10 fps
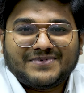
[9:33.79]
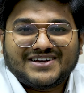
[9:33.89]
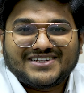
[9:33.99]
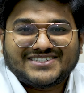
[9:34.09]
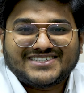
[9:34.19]

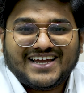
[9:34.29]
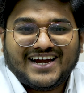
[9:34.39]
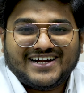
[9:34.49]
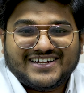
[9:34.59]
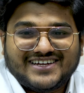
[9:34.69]
us
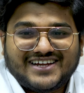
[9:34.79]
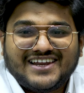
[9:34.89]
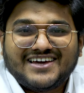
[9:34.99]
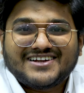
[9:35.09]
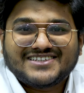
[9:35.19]
and
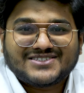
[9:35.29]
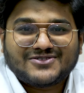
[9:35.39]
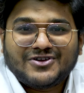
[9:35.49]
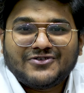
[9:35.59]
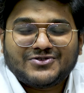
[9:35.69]
clear
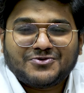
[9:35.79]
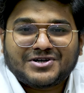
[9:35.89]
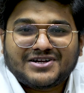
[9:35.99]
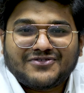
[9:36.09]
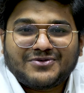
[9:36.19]
us with
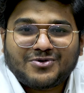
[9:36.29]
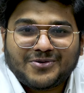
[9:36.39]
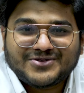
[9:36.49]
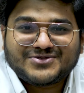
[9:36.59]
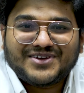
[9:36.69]
whatever
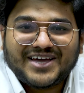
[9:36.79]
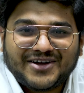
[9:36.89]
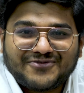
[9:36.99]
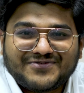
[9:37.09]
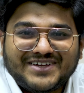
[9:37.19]
problems we
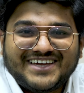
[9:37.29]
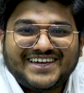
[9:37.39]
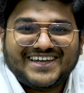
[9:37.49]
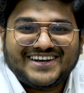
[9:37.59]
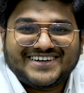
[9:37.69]
have
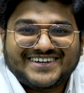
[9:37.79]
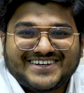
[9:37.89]
in